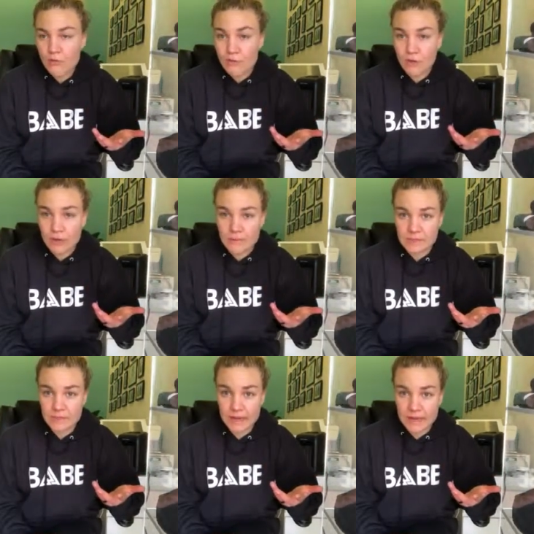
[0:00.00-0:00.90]
50
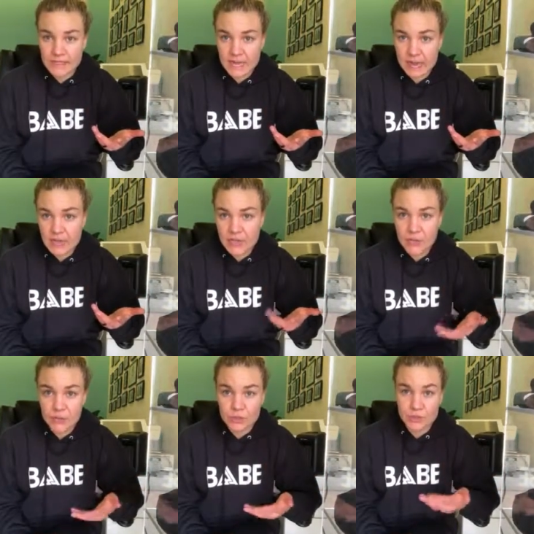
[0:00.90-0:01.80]
grams of fat a day,
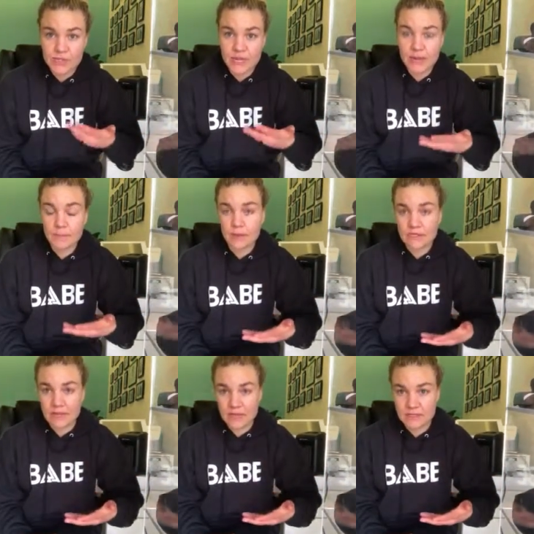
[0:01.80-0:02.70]
you would do a
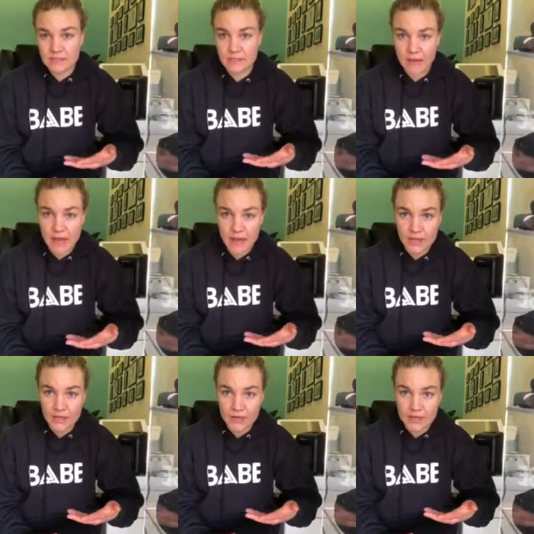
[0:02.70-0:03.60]
10% fat
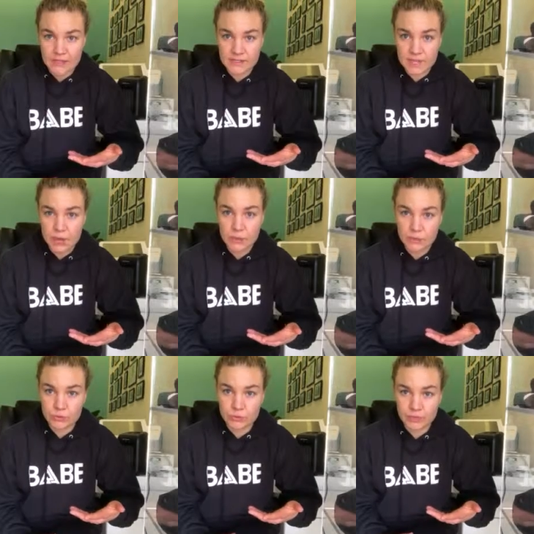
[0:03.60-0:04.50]
increase,
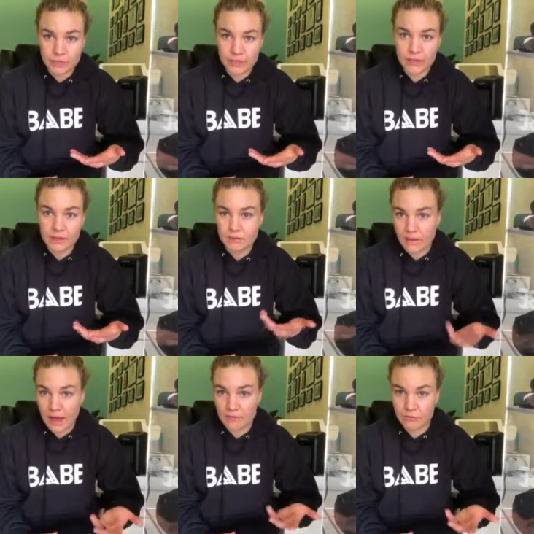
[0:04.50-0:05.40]
which would be
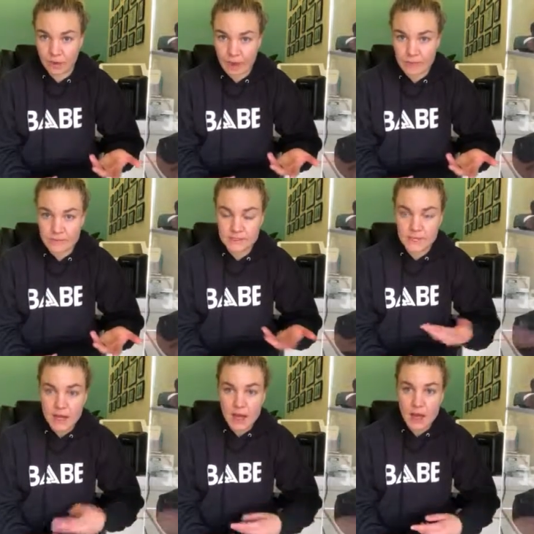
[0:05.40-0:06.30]
5 grams.
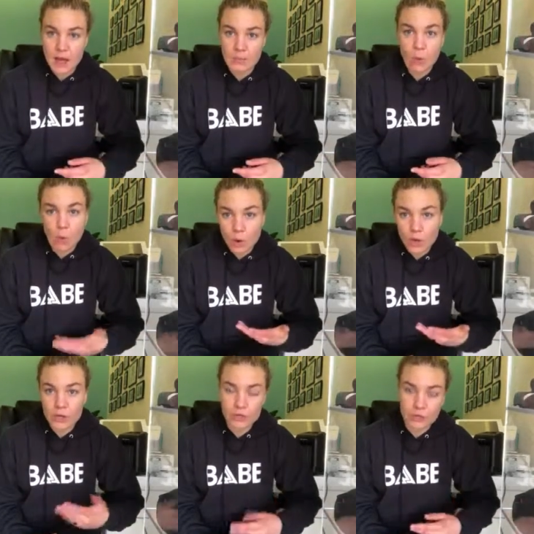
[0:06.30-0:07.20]

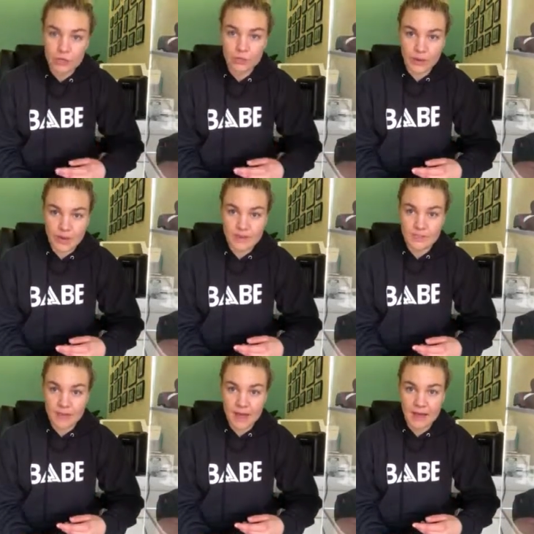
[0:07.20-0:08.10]
Or you could
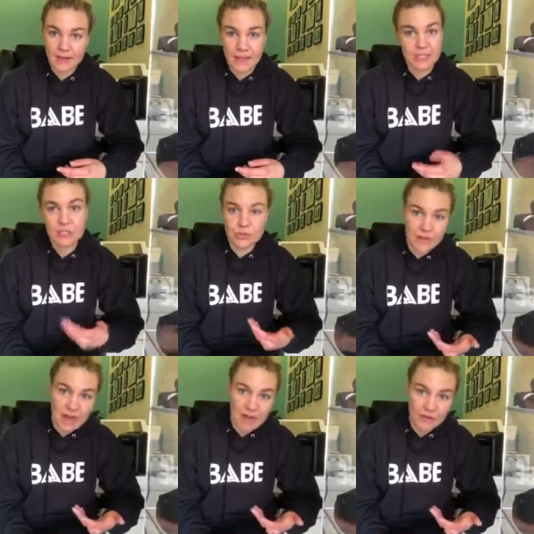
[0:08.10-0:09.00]
raise by like
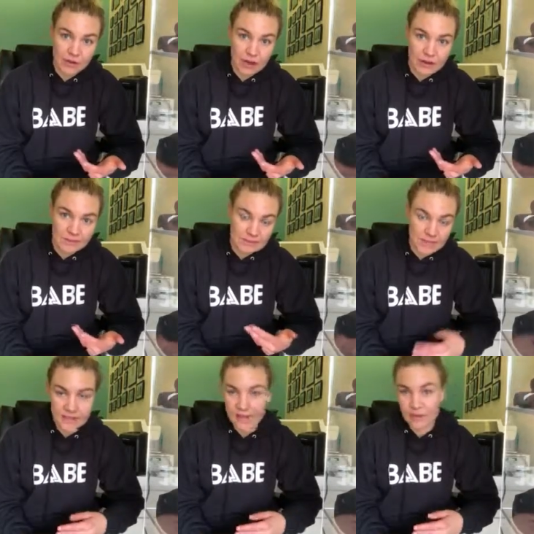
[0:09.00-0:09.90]
2.5 grams
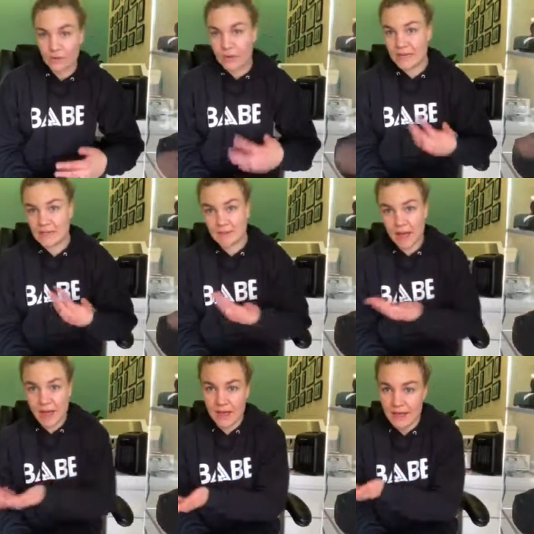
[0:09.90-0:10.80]
and then raise
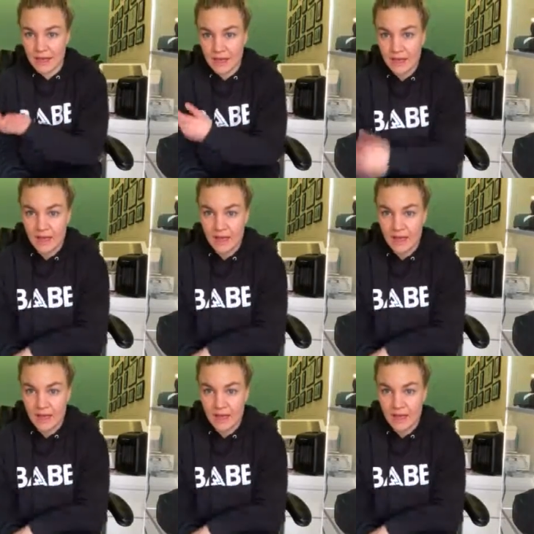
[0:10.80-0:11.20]
by,